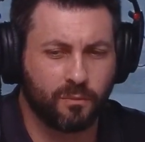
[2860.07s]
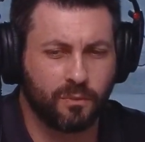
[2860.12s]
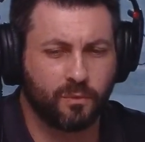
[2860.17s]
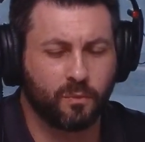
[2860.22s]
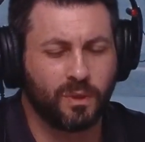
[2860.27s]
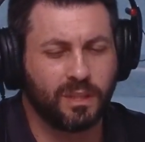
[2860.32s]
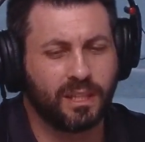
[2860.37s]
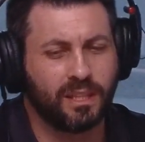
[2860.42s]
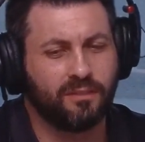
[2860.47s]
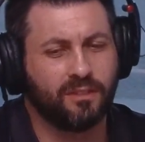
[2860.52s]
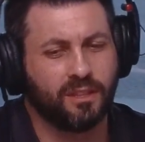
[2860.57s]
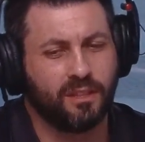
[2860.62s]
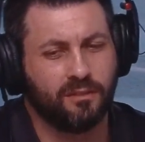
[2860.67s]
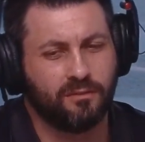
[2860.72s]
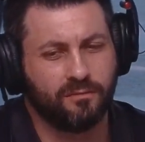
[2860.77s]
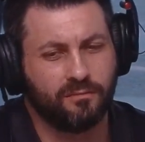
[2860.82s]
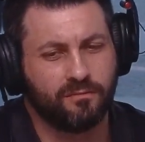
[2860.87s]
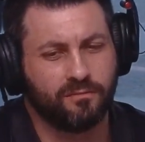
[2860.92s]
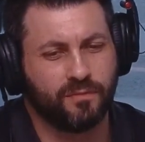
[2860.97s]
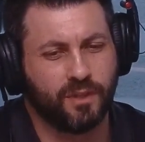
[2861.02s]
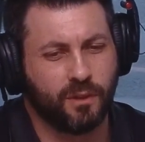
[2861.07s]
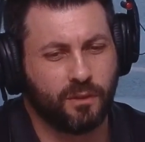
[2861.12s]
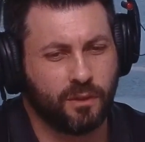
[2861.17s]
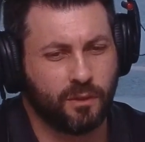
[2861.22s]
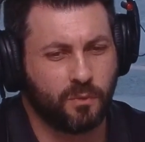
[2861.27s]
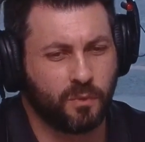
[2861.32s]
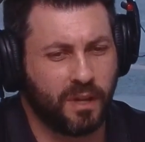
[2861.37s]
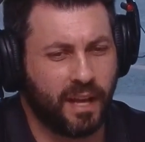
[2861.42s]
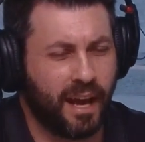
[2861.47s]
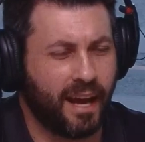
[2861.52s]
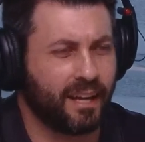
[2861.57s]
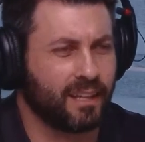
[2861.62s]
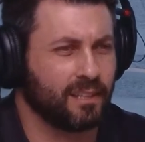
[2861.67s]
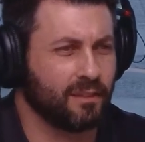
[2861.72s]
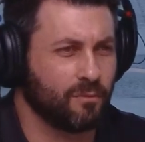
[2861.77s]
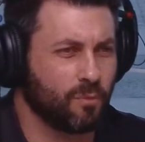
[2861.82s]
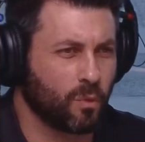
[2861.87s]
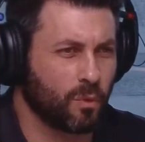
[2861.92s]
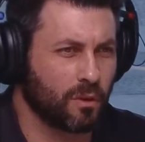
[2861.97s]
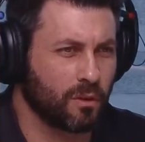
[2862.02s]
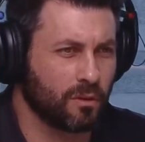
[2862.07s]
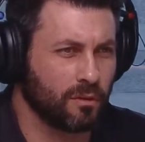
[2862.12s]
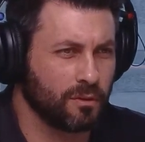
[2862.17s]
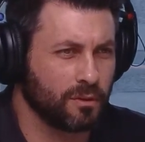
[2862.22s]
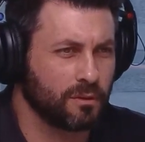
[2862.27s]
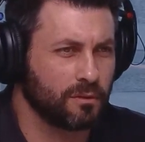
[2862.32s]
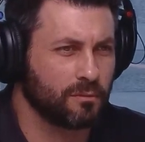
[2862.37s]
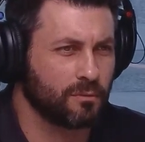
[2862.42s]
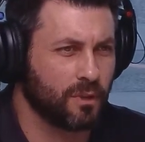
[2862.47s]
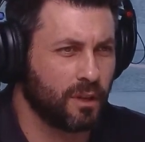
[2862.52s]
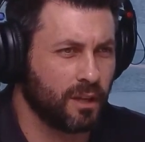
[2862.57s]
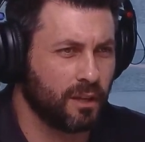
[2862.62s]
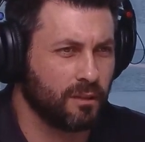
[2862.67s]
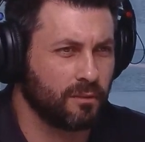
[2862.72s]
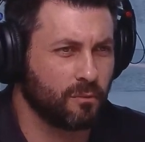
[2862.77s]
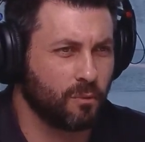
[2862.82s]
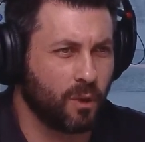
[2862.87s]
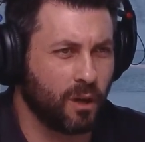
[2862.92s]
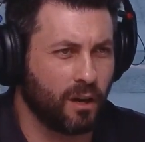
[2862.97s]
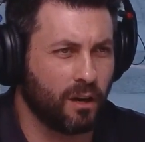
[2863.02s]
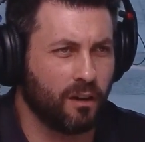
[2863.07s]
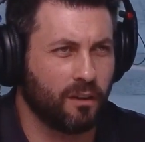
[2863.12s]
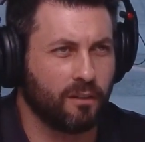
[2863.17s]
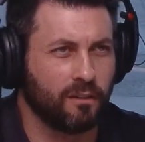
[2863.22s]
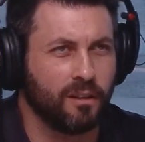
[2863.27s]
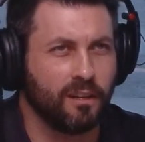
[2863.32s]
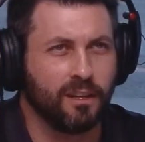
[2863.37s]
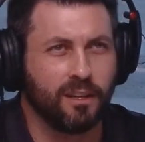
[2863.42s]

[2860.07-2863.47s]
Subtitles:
we live in a very reactive world, right? Where